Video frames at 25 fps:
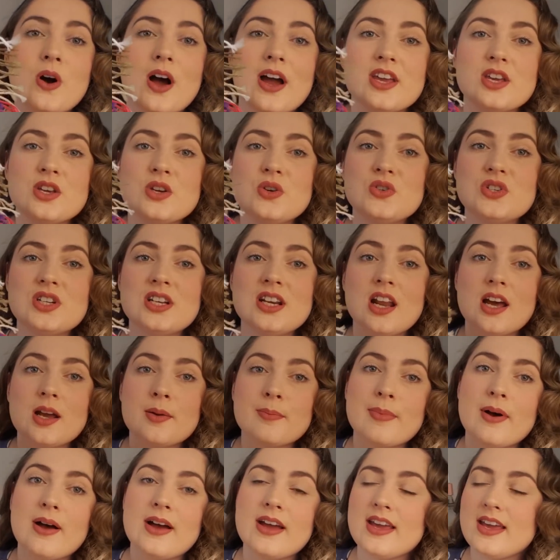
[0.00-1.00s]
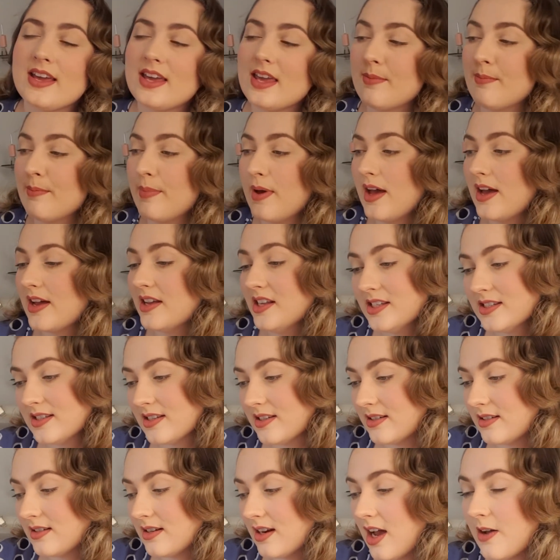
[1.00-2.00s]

I usually like buying in person.